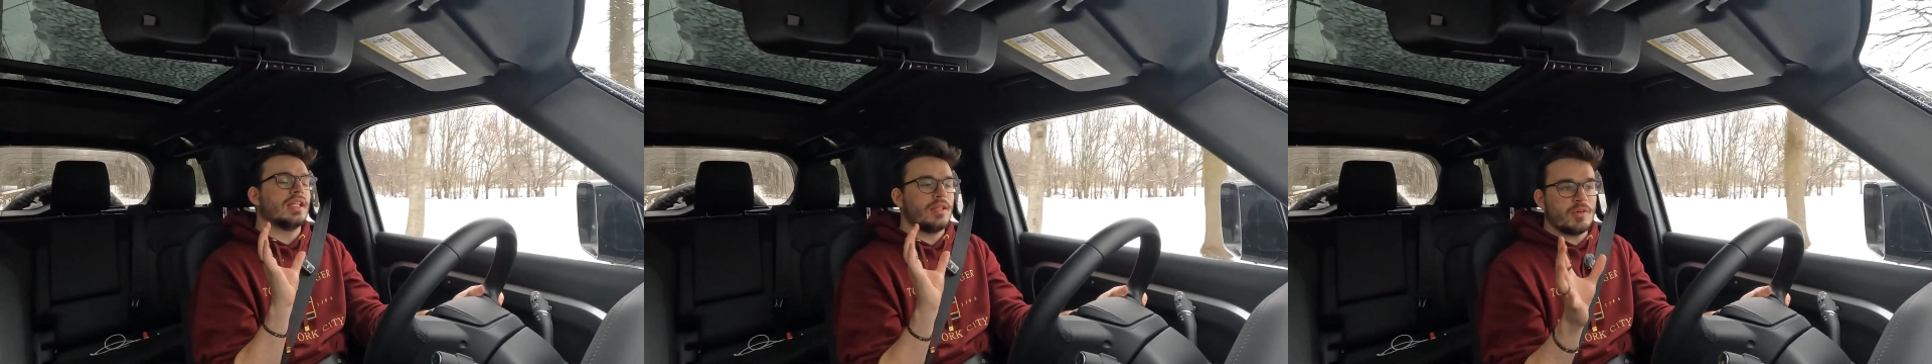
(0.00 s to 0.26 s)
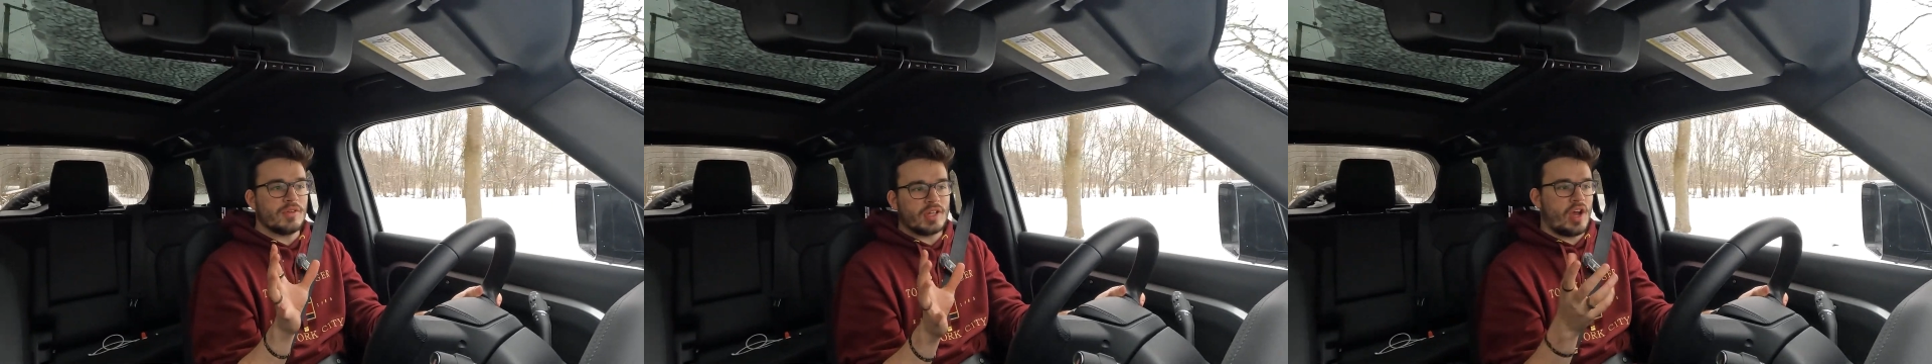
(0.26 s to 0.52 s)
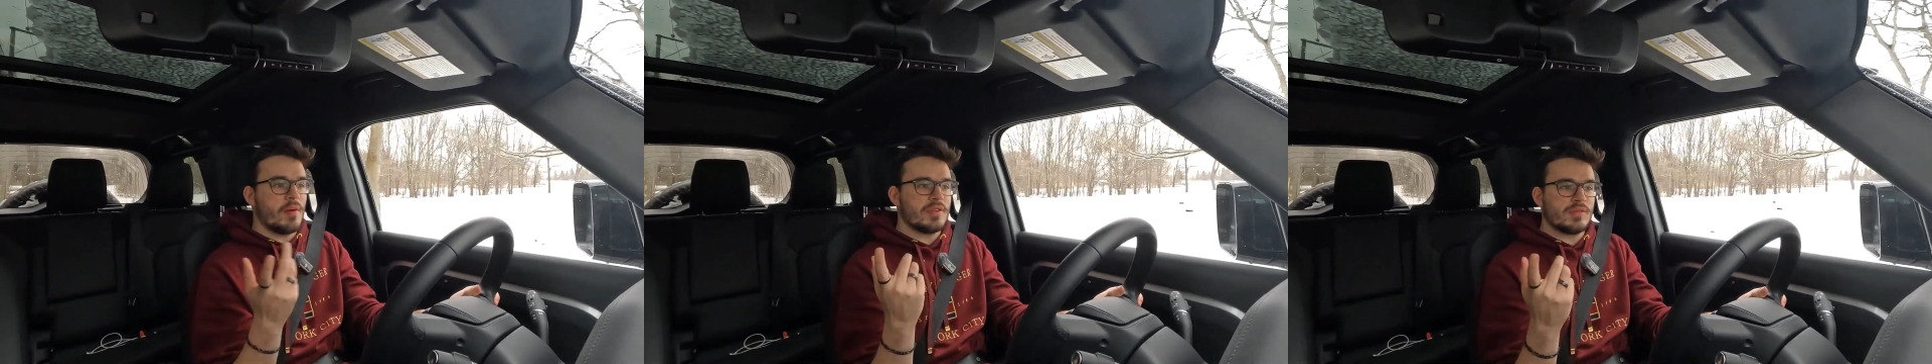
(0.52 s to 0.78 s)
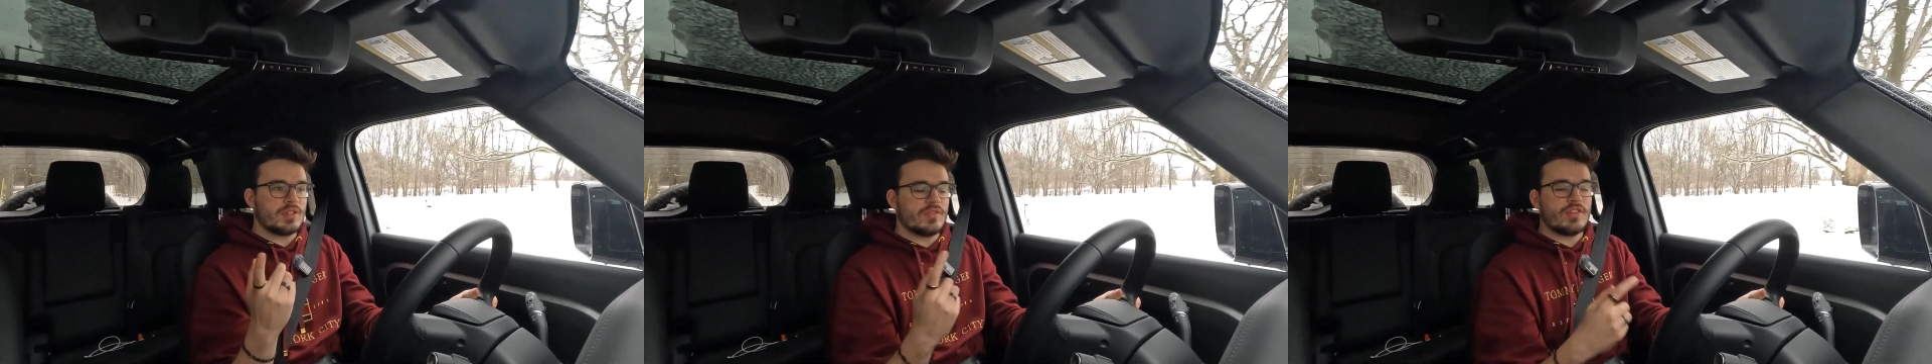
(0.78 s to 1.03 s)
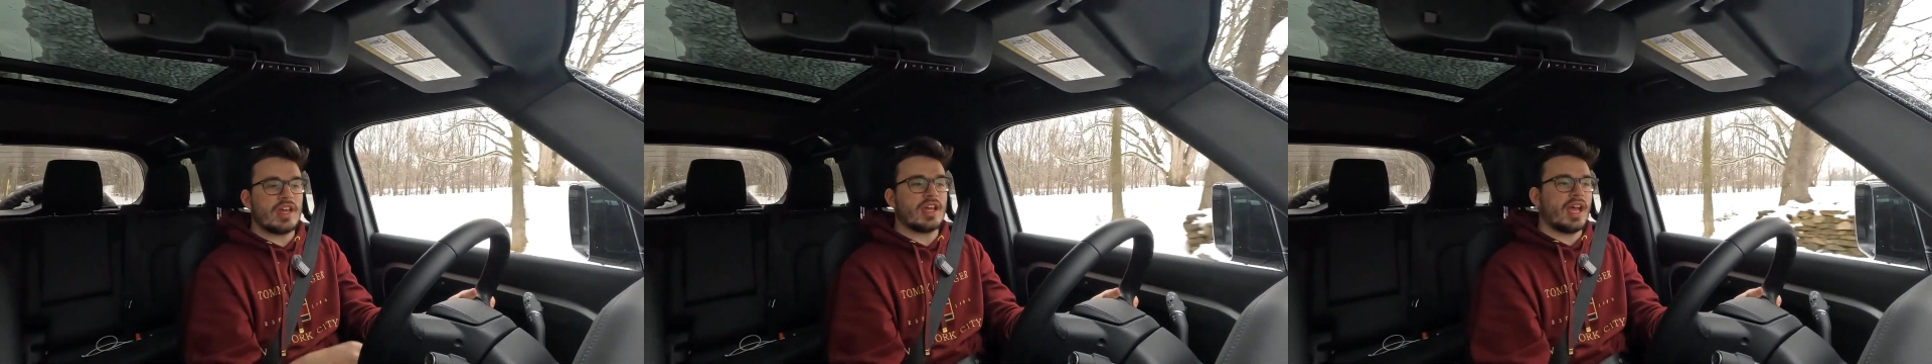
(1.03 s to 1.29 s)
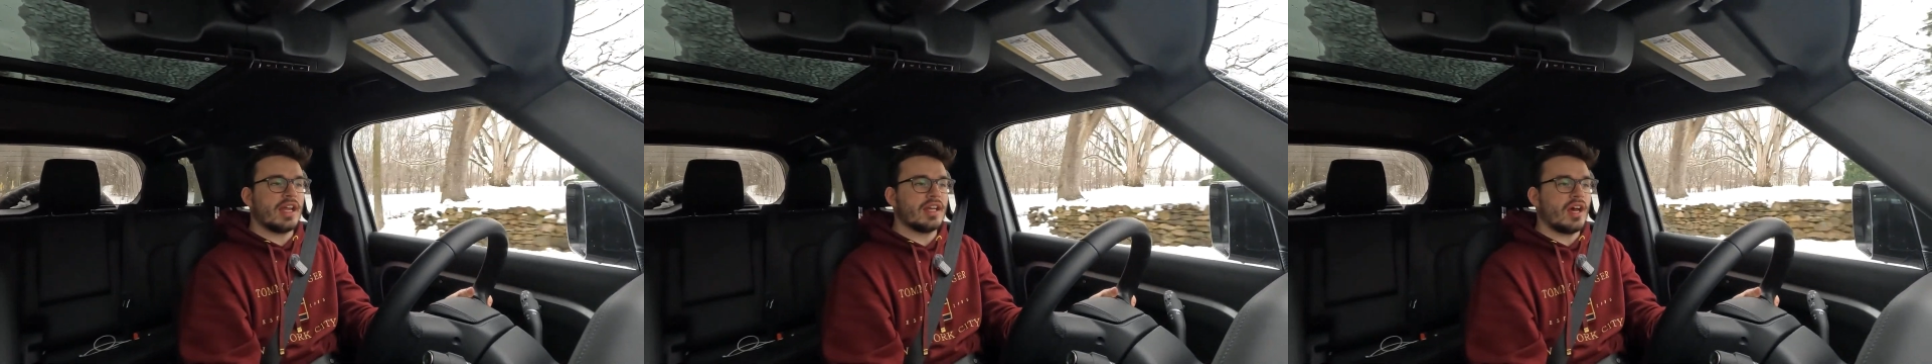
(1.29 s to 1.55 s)
Let me know in the comments what you think,
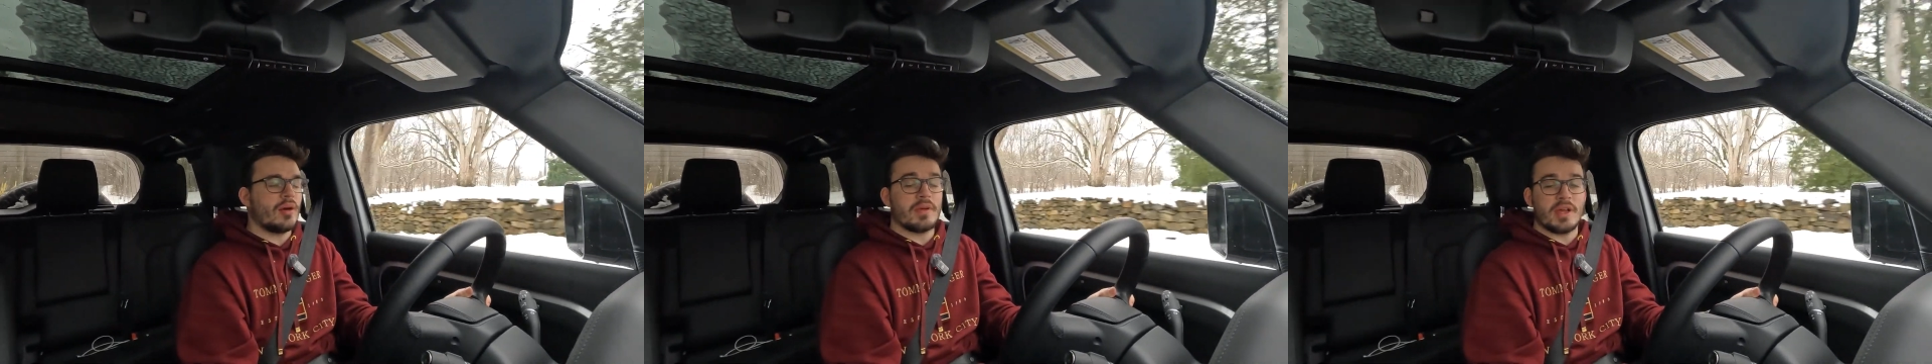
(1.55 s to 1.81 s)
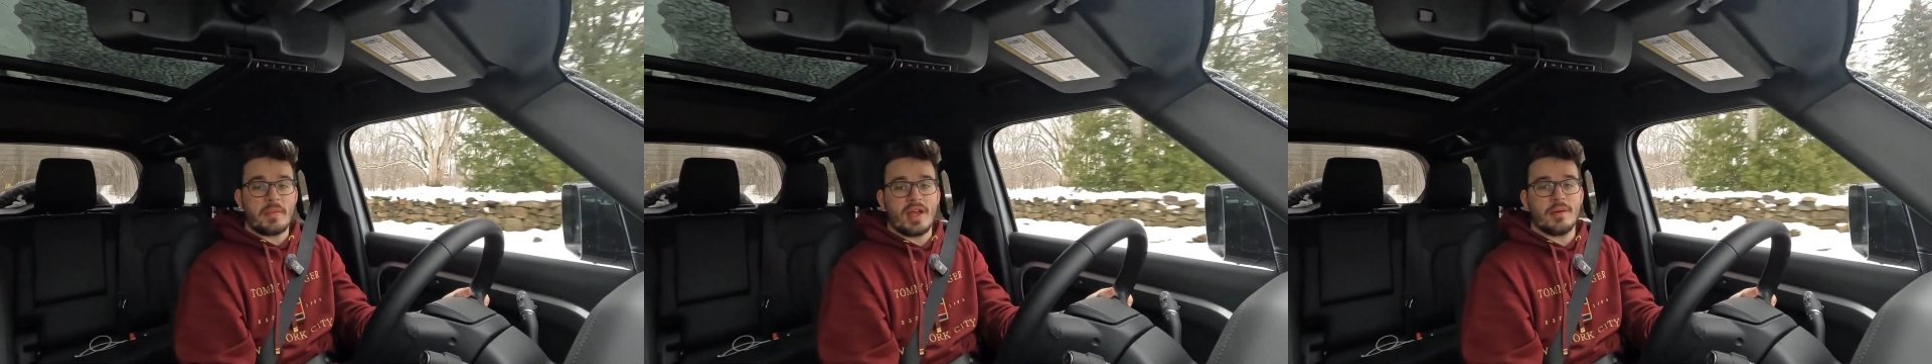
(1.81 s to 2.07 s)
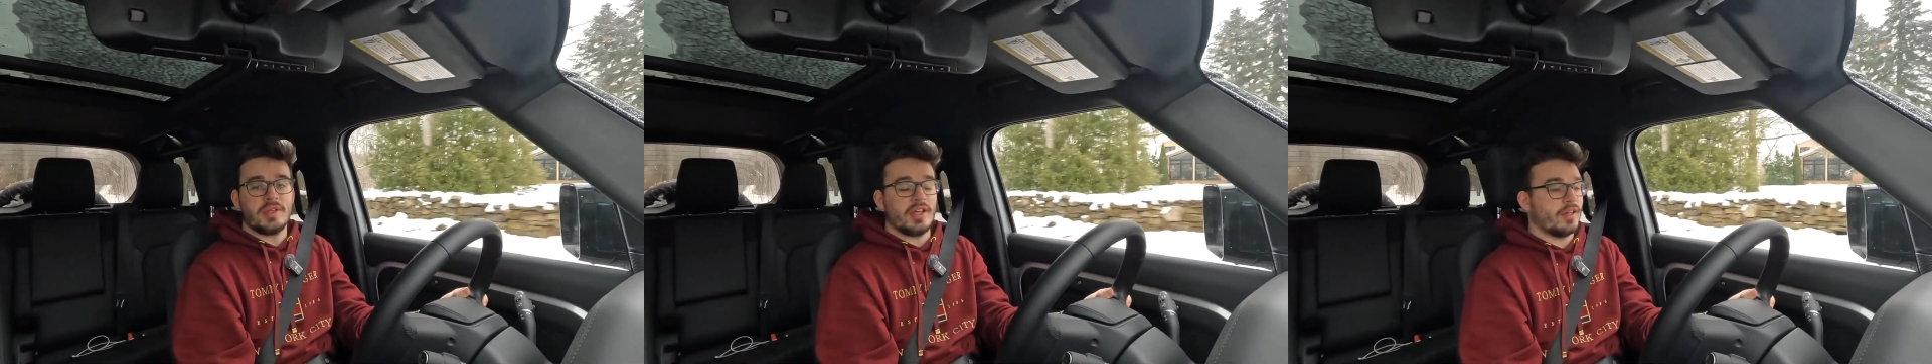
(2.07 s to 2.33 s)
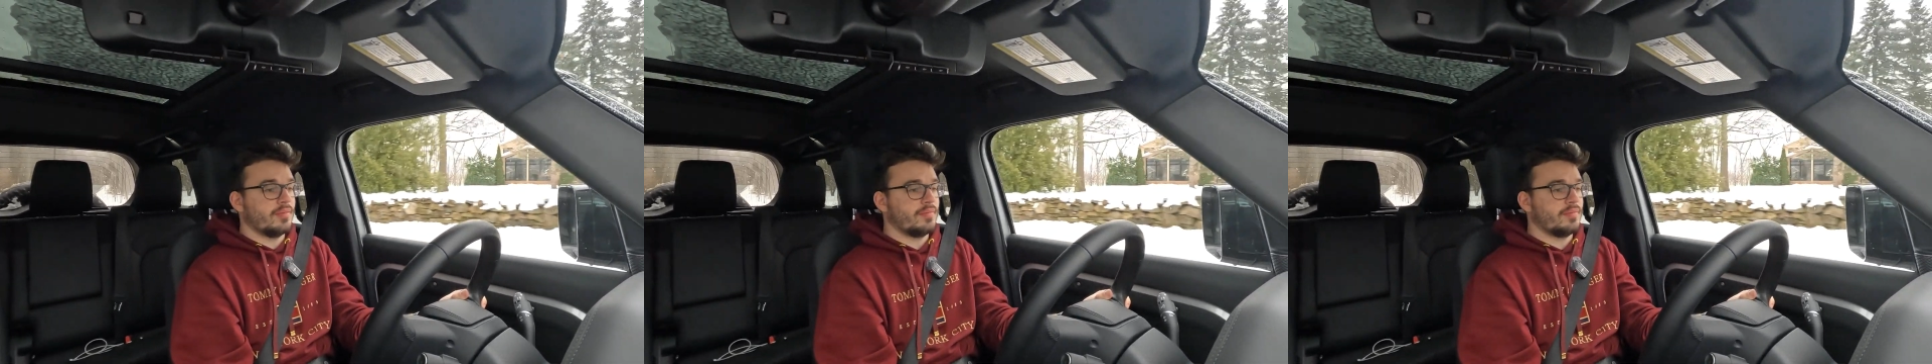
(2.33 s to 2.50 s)
and I'll pick it back up later.